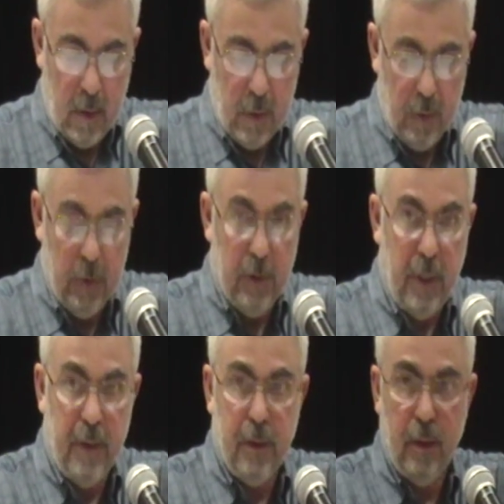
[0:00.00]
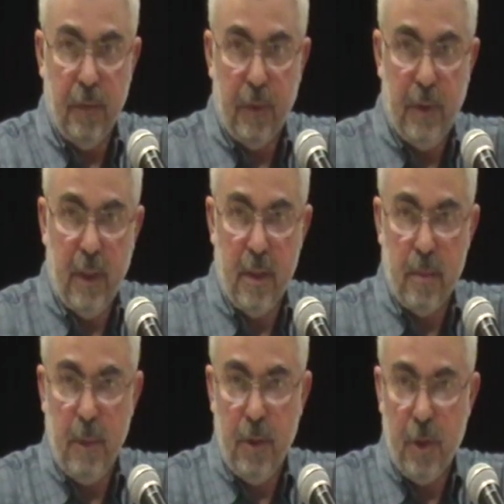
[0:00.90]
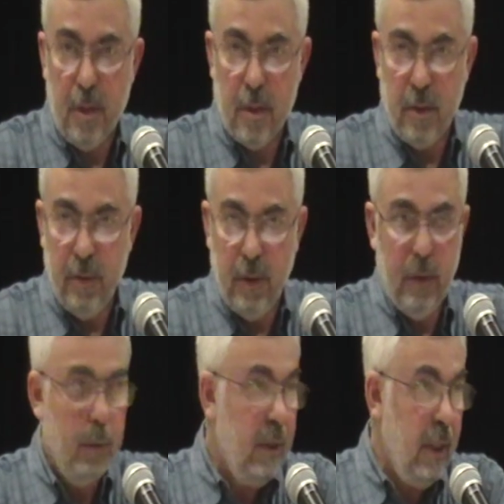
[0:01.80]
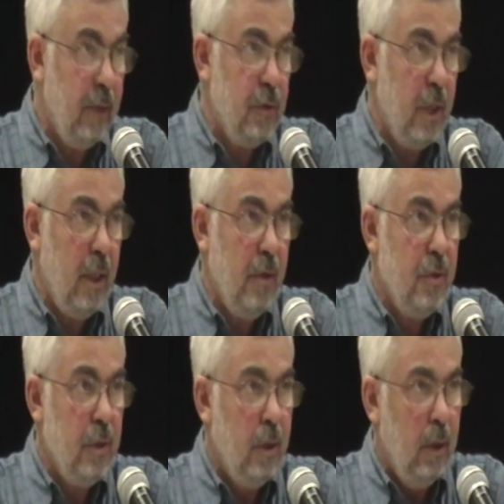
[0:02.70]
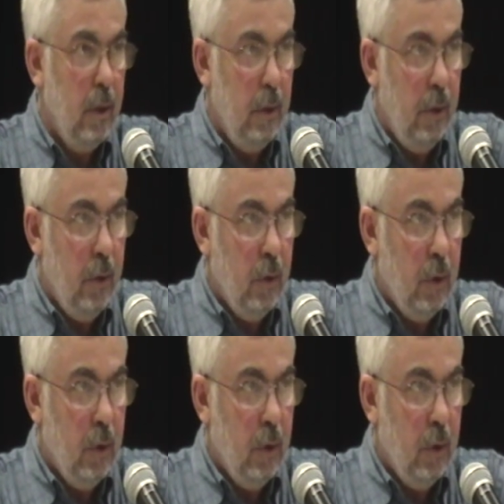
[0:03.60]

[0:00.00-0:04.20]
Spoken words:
So the title of today's speech is Continuity and Change in